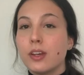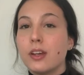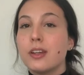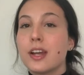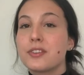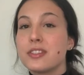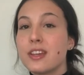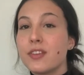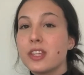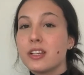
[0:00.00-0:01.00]
Now, since
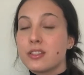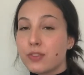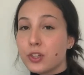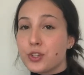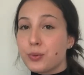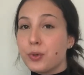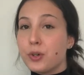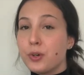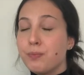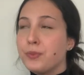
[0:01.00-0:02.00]
everything is
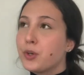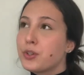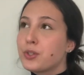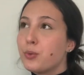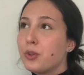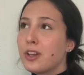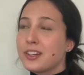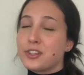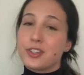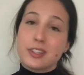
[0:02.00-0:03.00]
virtual, your school
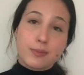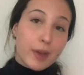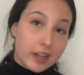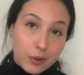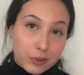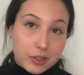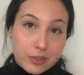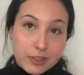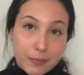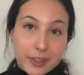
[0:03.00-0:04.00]
auditions might go a little
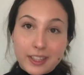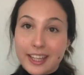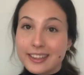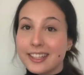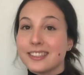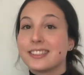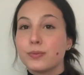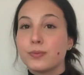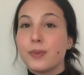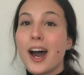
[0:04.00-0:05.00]
something like this.
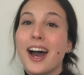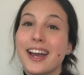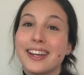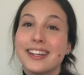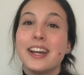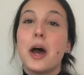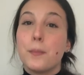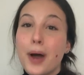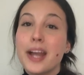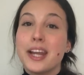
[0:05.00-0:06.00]
Hi,
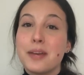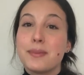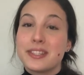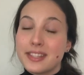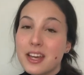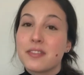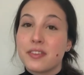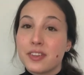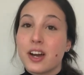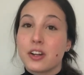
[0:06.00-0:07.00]
my name is Sienna
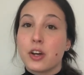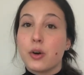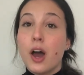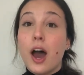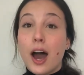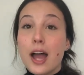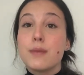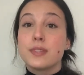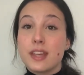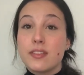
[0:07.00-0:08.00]
Viviano. I'm
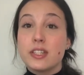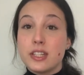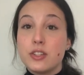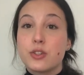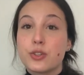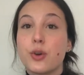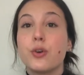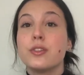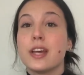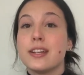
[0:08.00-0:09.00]
17 years
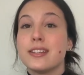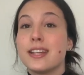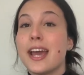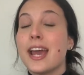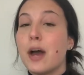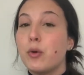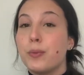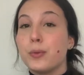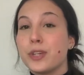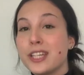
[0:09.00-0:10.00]
old, and today I will
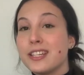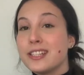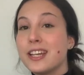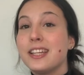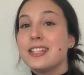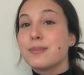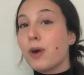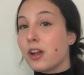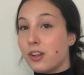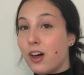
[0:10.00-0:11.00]
be reading Tilly's
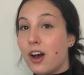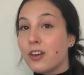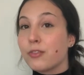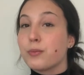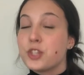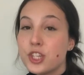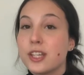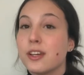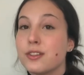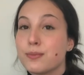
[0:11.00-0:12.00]
monologue from She
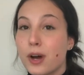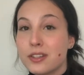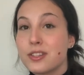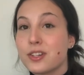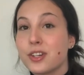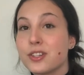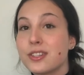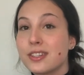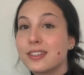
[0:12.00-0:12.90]
Kills Monsters.